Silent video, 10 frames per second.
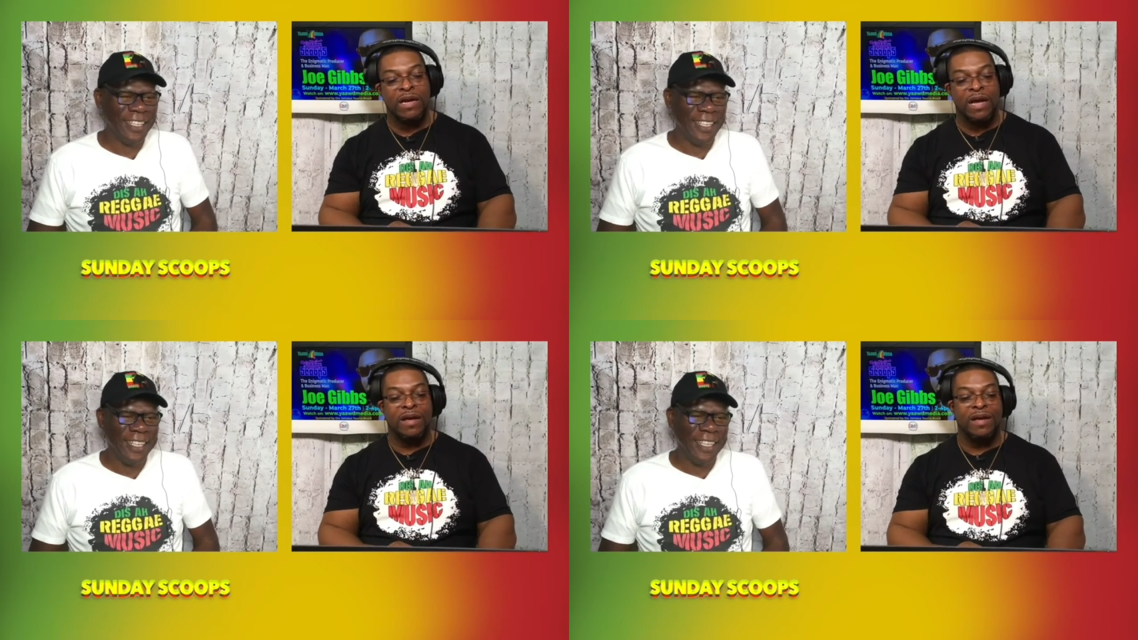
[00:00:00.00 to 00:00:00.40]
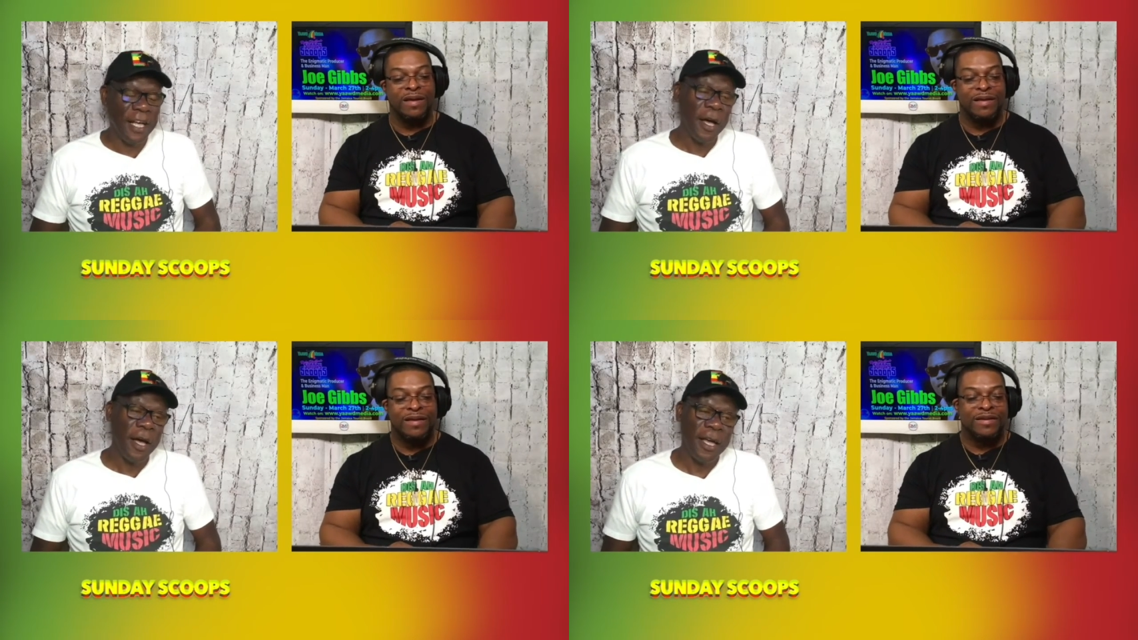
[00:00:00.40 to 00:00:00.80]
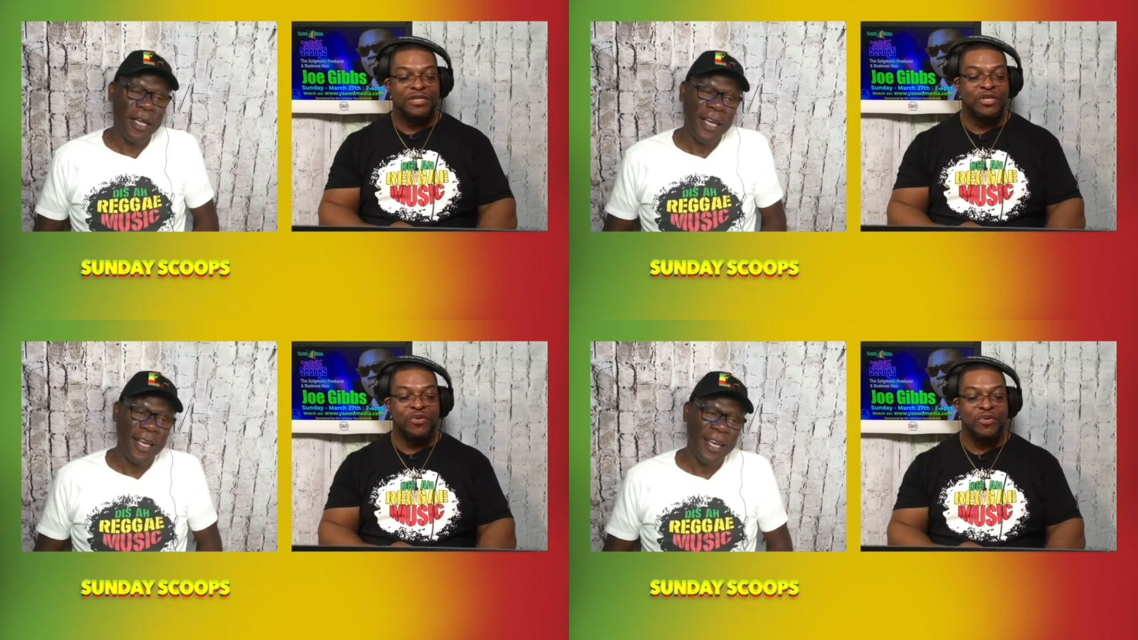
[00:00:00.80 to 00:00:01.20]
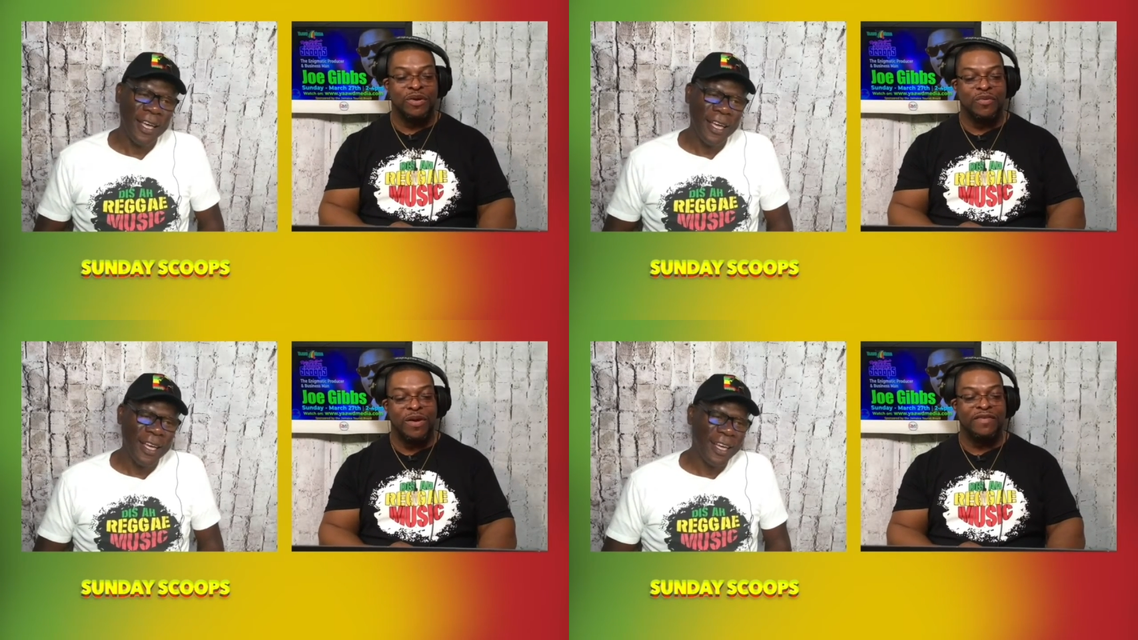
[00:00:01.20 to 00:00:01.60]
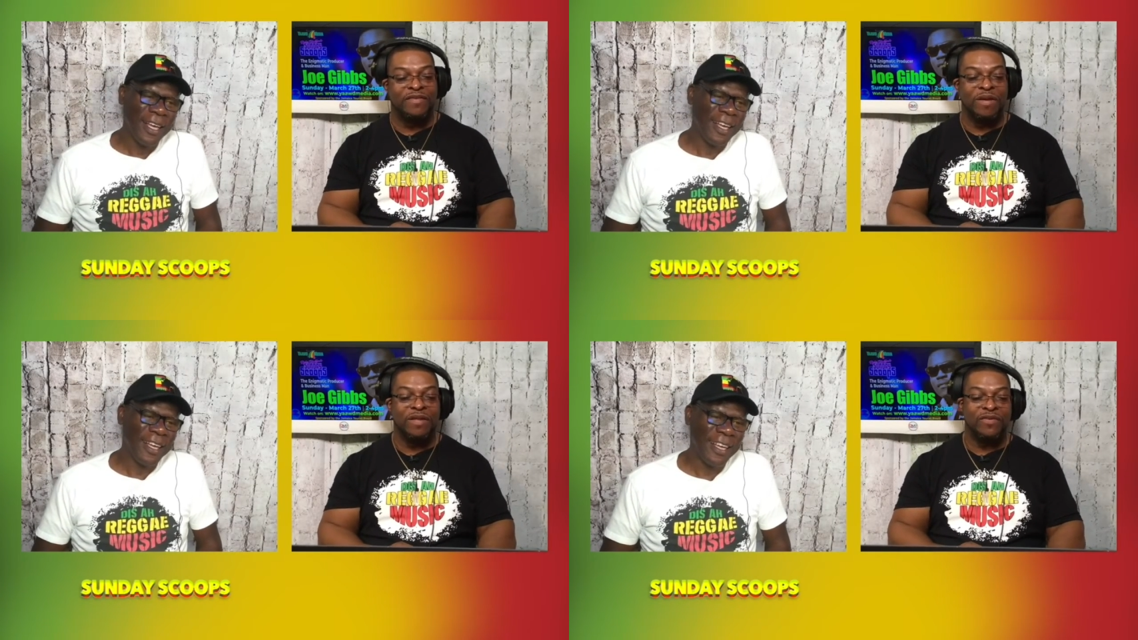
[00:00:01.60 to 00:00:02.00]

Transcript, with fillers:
Speaker 1: Dog. Shown once bitten,